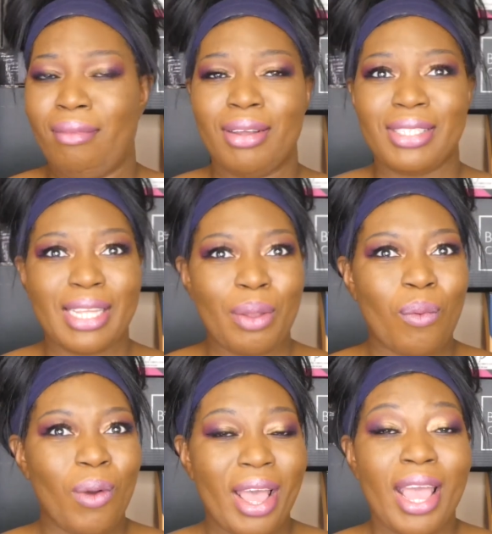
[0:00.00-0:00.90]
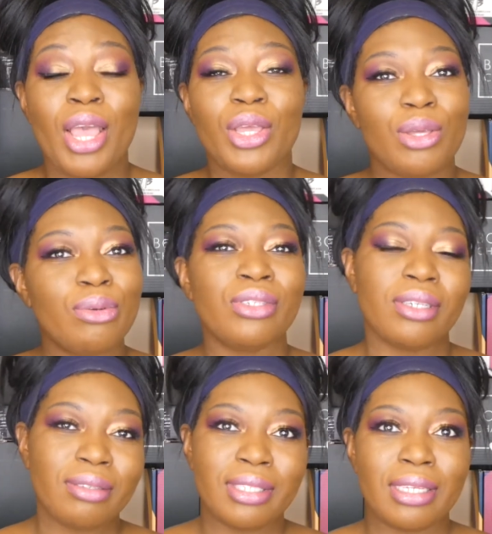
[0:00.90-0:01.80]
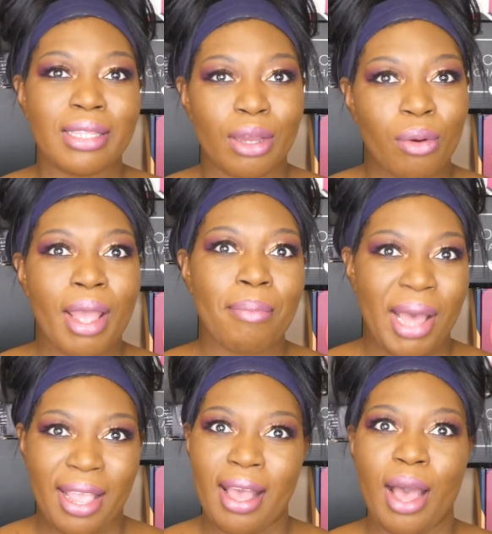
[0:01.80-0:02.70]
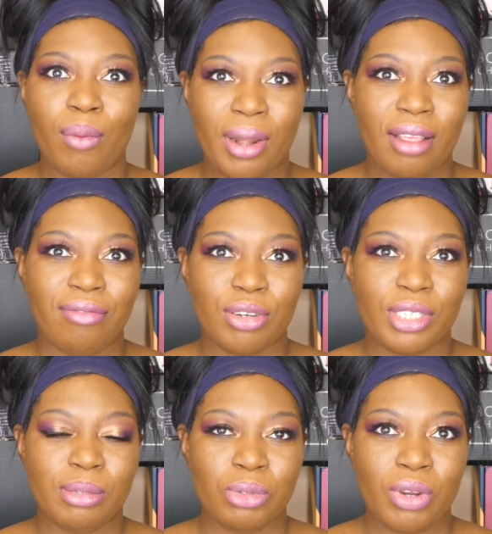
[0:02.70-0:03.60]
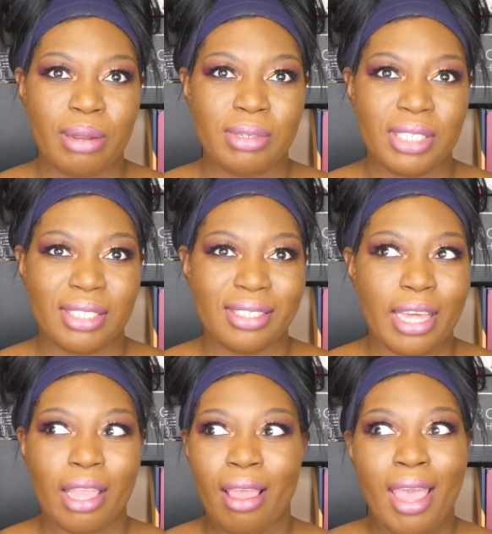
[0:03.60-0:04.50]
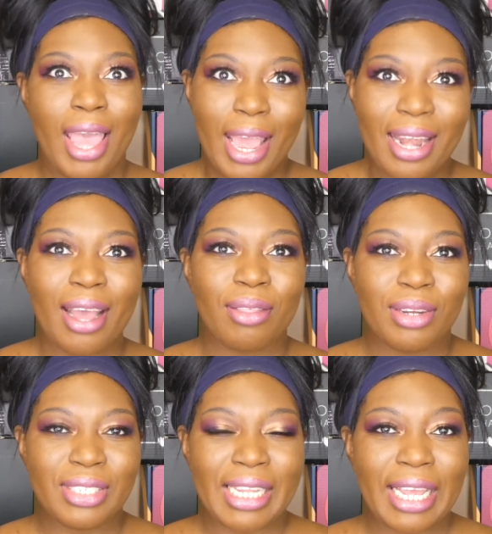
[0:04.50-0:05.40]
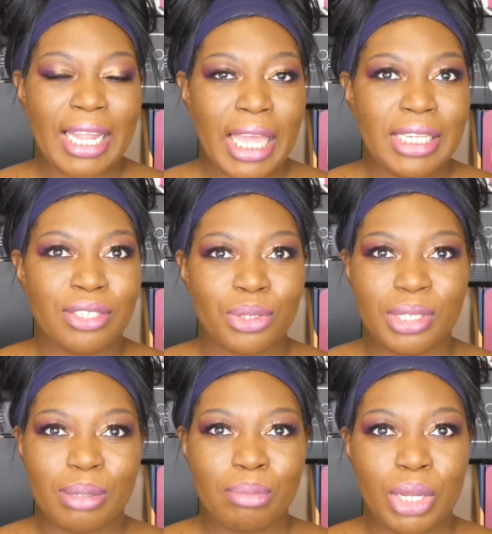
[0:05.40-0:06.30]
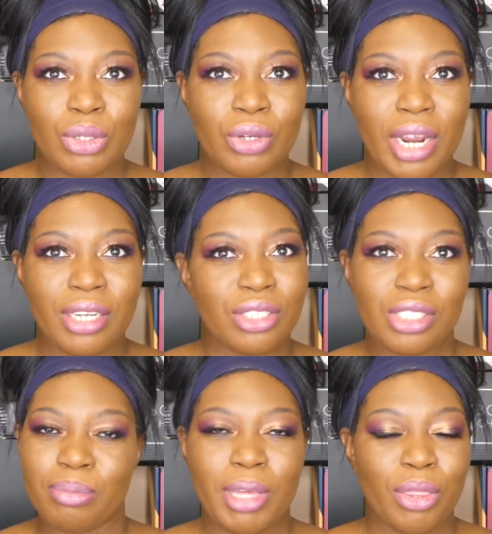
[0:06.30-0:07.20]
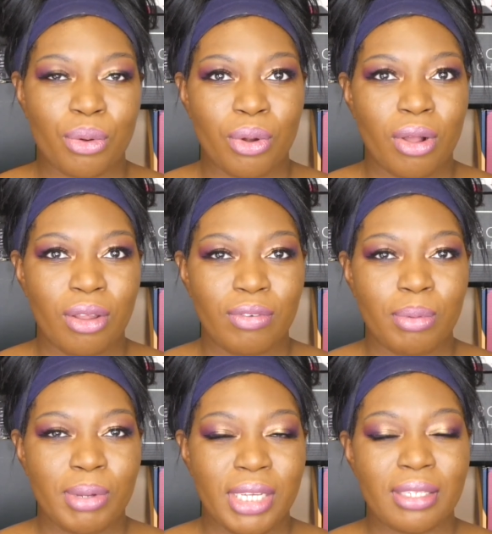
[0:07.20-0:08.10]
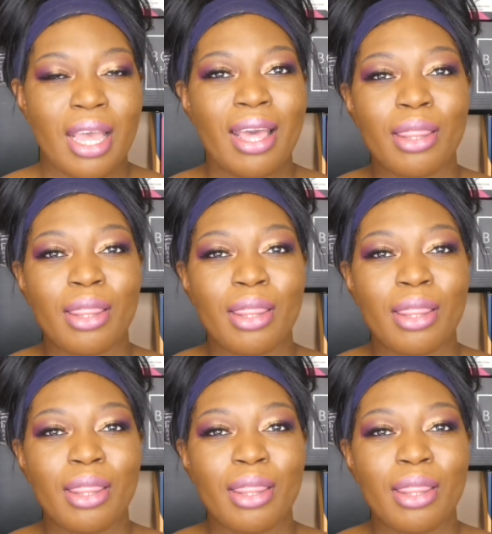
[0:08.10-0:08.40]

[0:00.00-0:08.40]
It's like, what? You should have seen the crap I got when I first subscribed to this thing. And now there's like cleansers and blow dryers just being thrown all over the place.